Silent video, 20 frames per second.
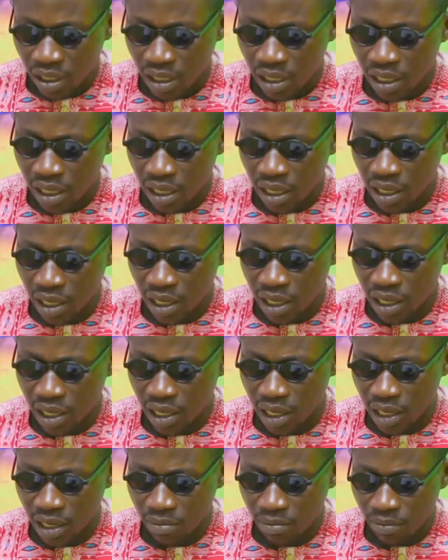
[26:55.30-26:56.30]

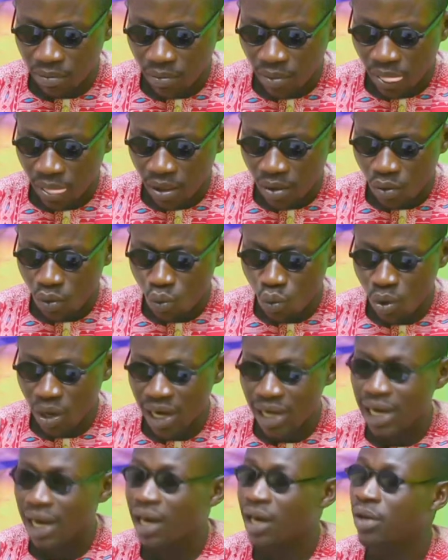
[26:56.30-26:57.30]
Um, One an
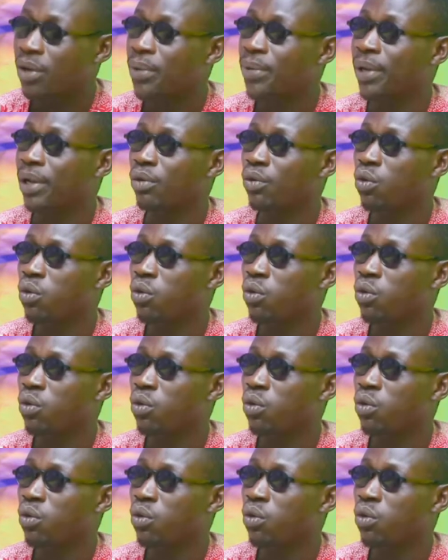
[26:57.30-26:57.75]
Erishan,